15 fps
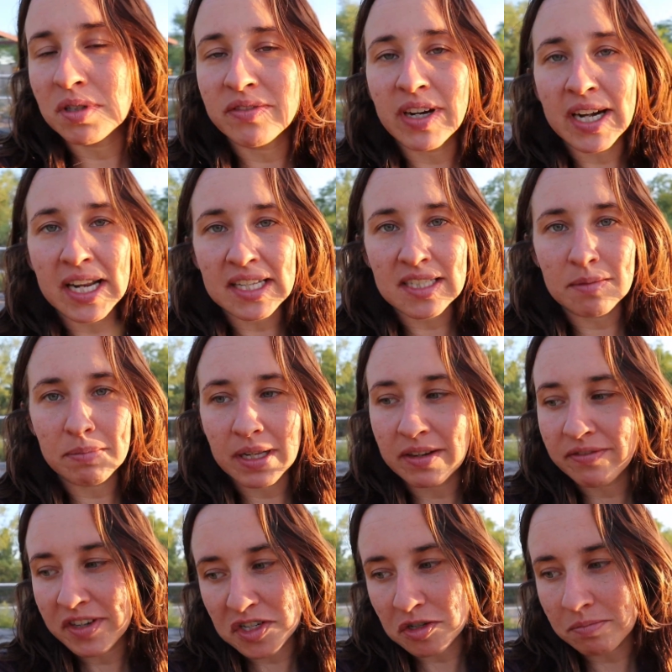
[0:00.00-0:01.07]
providing some
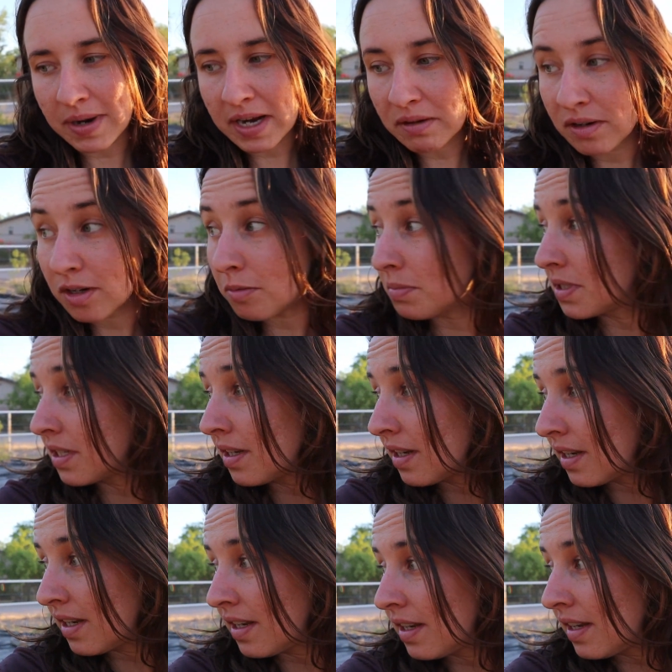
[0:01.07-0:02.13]
beneficial microbes.
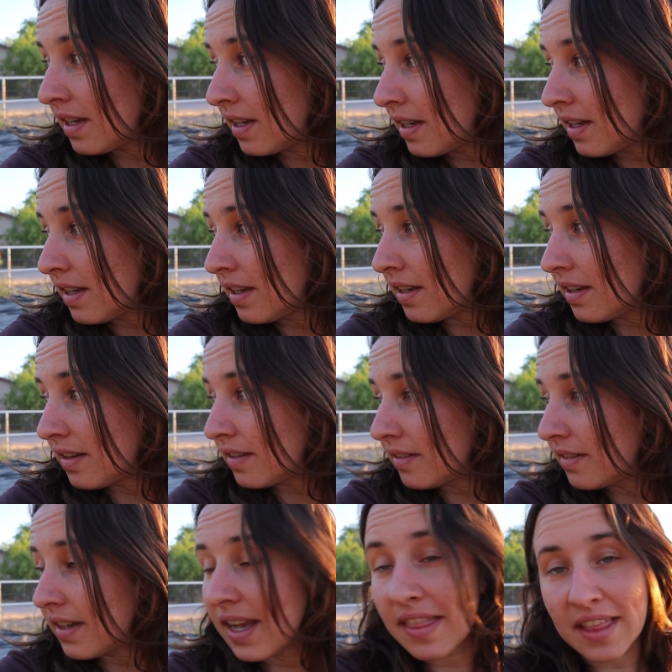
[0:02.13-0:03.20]

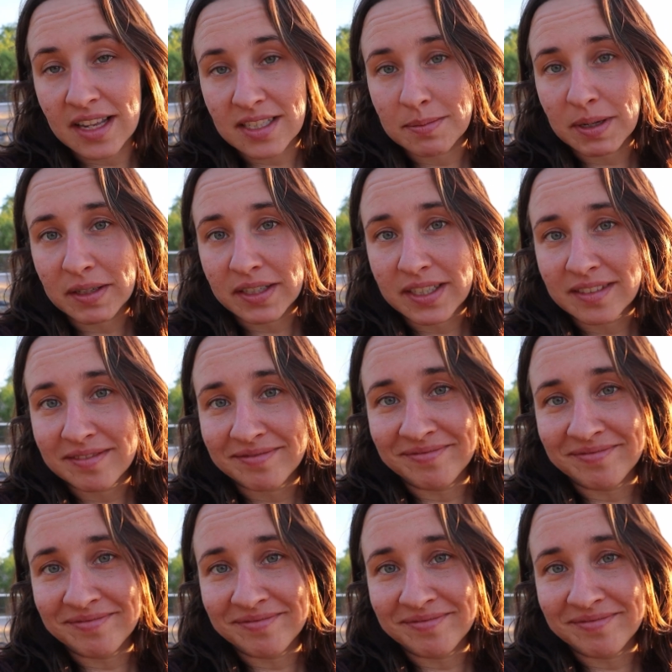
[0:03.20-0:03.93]
And that's about it.